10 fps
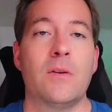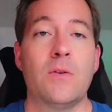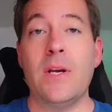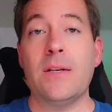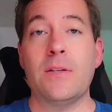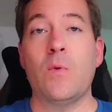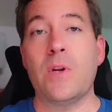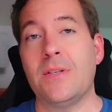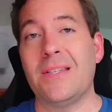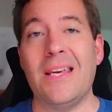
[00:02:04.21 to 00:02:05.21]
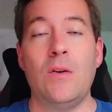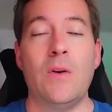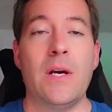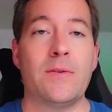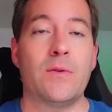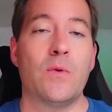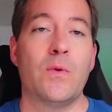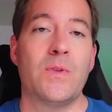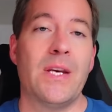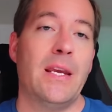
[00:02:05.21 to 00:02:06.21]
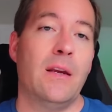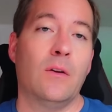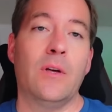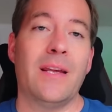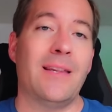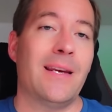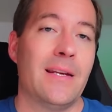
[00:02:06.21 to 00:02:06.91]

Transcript: So next I wanted to take you guys through taking a look at the